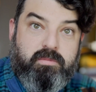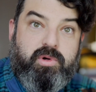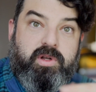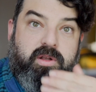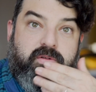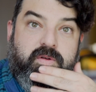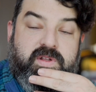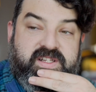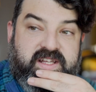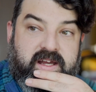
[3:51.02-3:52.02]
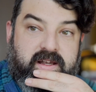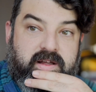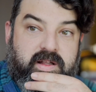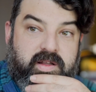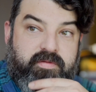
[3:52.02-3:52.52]
put it through the
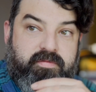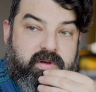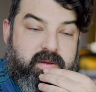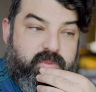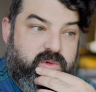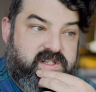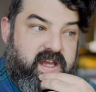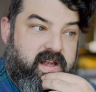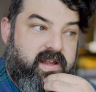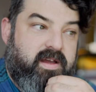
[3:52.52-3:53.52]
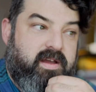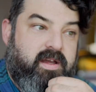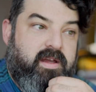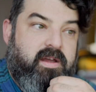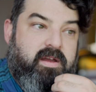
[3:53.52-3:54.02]
scanner, the airport scanner,
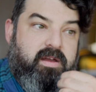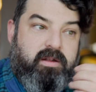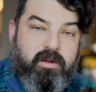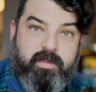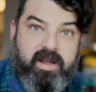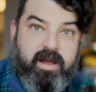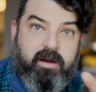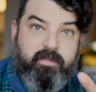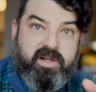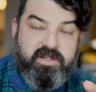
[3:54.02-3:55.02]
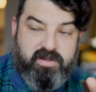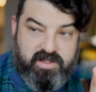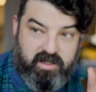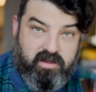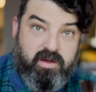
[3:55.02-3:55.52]
no matter how much I was
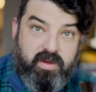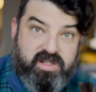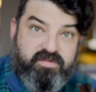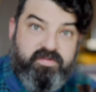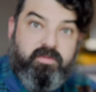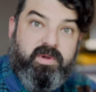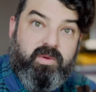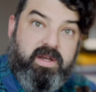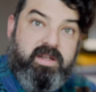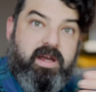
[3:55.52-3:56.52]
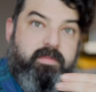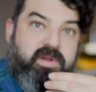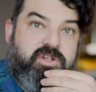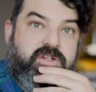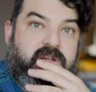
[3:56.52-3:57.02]
like, no, it's film, it'll get
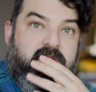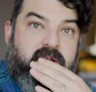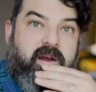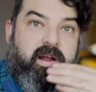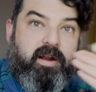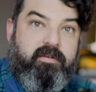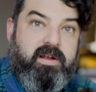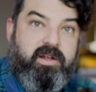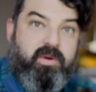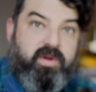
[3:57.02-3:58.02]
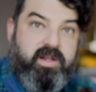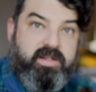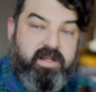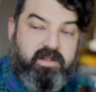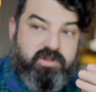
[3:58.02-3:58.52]
damaged, and I really don't want to
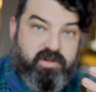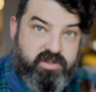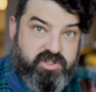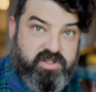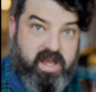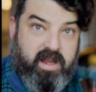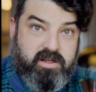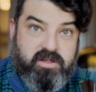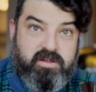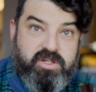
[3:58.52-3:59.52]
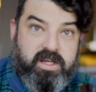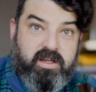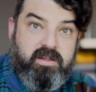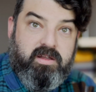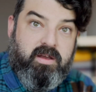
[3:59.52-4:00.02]
take the chance, just hand check
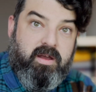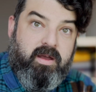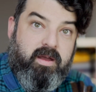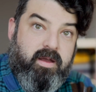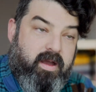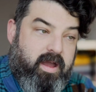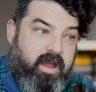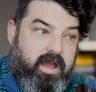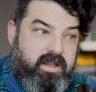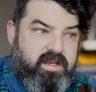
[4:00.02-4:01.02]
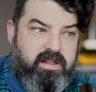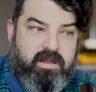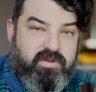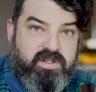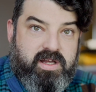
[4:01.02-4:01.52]
it. And
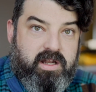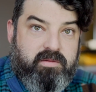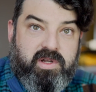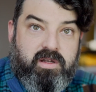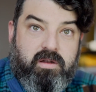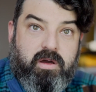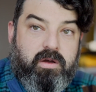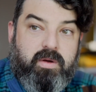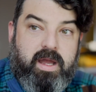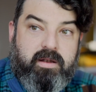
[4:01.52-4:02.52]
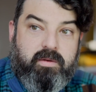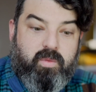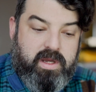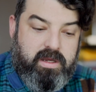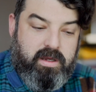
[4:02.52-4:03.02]
they were just adamant no, and
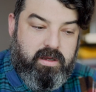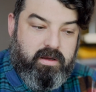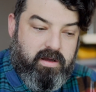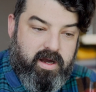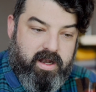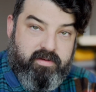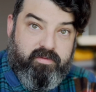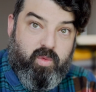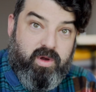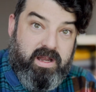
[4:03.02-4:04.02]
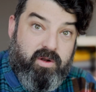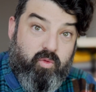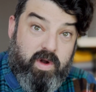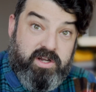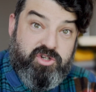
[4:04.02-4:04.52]
we kind of were in a
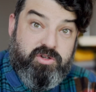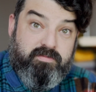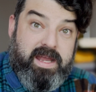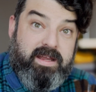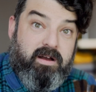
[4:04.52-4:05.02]
rush to make